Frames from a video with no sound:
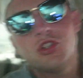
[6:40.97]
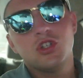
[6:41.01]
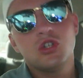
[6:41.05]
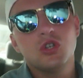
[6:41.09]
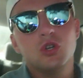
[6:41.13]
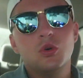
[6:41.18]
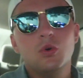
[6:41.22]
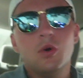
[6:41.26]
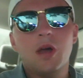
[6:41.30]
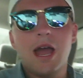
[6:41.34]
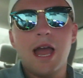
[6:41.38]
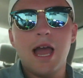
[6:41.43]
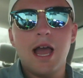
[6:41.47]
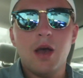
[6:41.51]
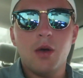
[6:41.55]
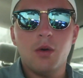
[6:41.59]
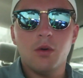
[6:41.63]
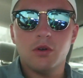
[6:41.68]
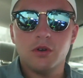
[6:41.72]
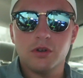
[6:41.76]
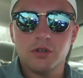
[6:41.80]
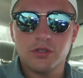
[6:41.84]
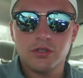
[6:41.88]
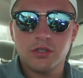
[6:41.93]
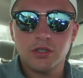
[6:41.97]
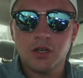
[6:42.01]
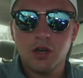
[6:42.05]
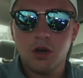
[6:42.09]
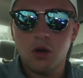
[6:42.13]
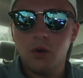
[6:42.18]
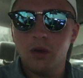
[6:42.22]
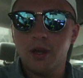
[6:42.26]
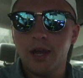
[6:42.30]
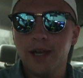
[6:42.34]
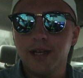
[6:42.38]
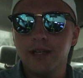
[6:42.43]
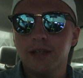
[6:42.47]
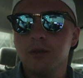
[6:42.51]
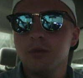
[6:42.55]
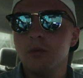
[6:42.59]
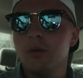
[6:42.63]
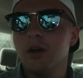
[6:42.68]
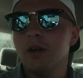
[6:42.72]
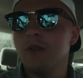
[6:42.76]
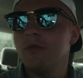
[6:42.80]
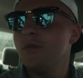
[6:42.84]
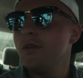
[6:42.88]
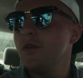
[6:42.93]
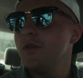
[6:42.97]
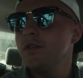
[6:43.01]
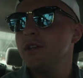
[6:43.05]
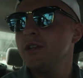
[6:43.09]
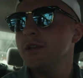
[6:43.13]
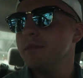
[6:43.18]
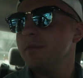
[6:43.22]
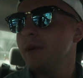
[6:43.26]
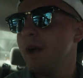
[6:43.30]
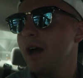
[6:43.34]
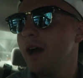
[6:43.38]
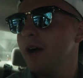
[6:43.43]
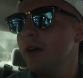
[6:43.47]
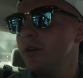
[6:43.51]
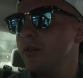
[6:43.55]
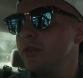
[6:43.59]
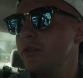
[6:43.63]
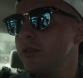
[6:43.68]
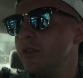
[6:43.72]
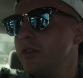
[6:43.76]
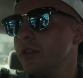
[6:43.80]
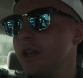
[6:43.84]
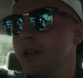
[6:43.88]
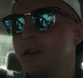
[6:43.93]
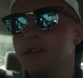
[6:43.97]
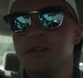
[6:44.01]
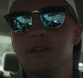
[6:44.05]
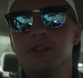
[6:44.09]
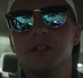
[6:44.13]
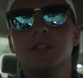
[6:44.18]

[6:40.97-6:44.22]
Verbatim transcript: 2 hours to go like, what, 15 miles? That is